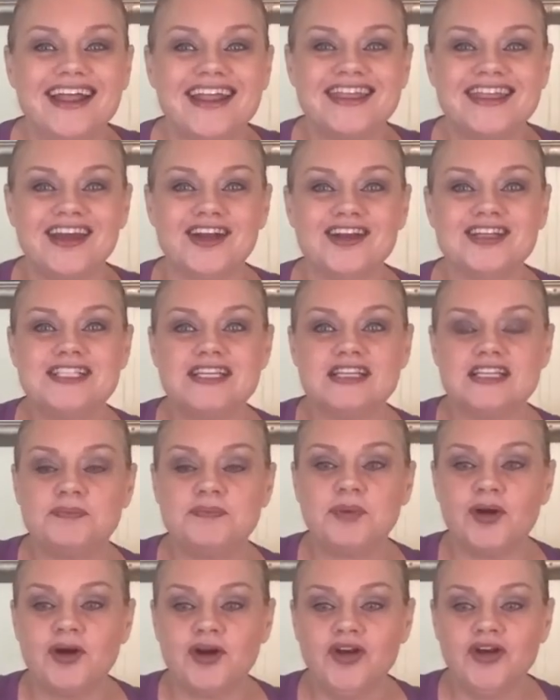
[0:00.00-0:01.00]
there's this
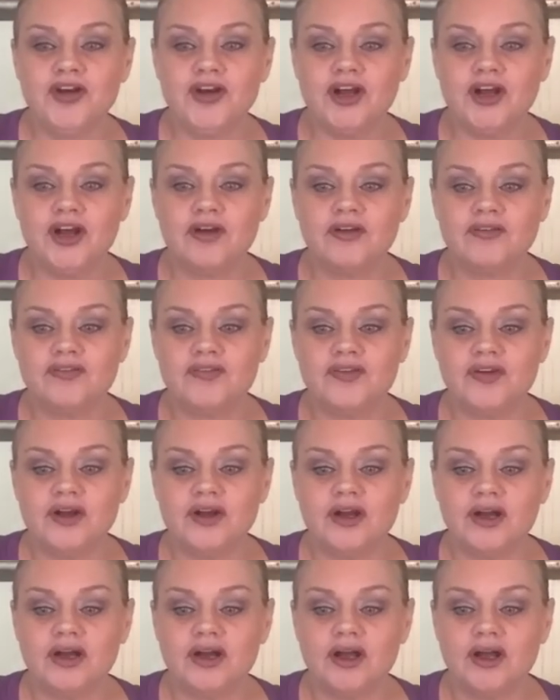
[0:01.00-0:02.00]
part of
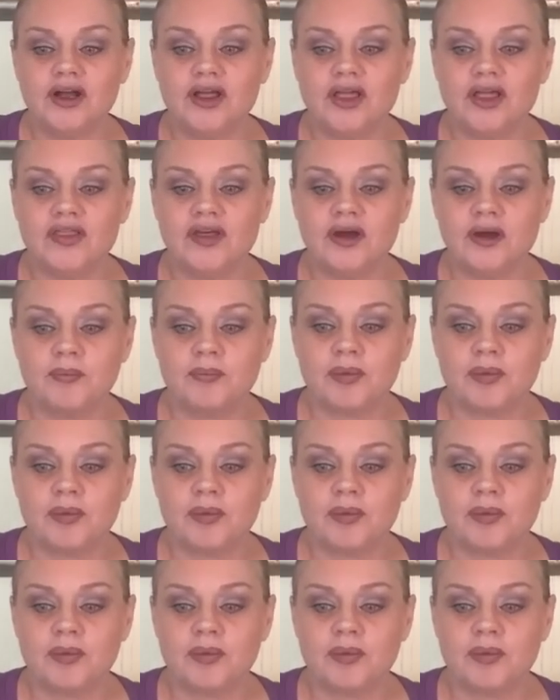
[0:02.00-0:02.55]
the